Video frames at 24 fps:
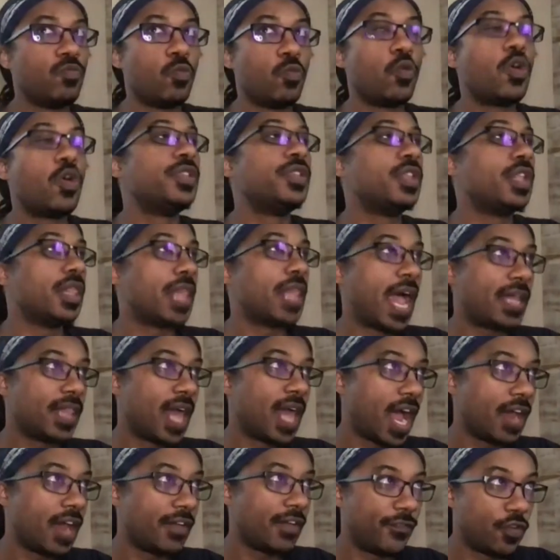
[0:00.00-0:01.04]
well, I
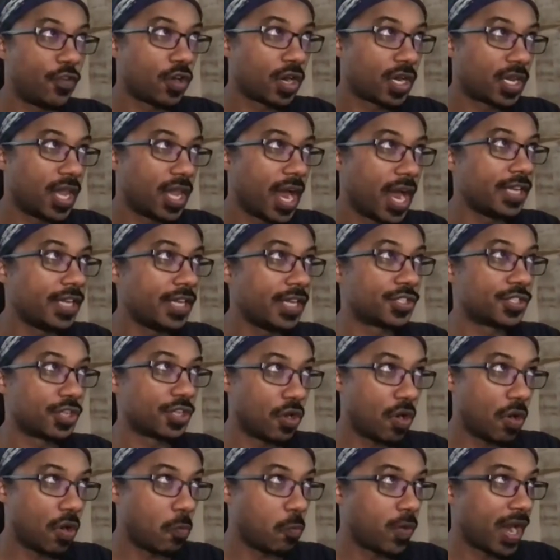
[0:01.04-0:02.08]
lied, four clients.
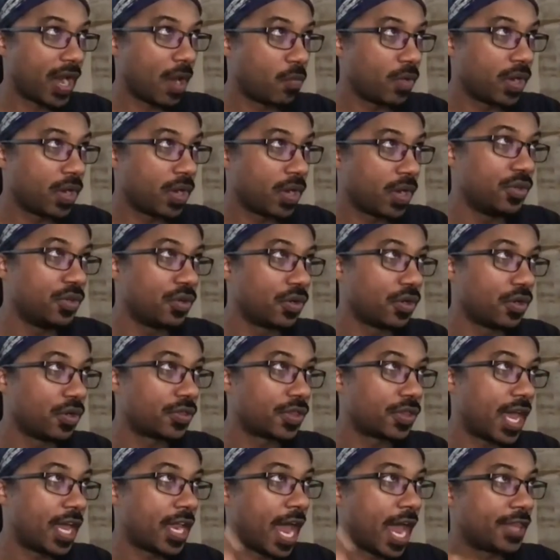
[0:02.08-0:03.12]
So when I went up
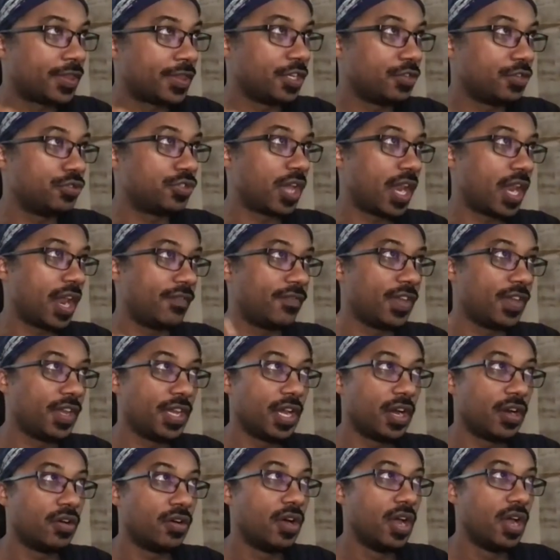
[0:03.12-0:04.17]
north, I, I think you saw that
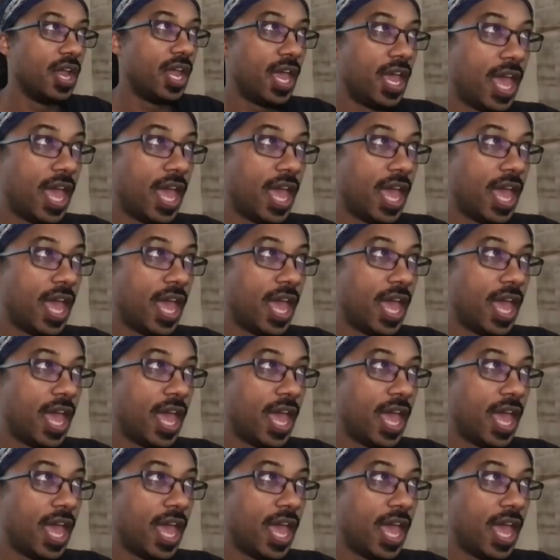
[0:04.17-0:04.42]
video.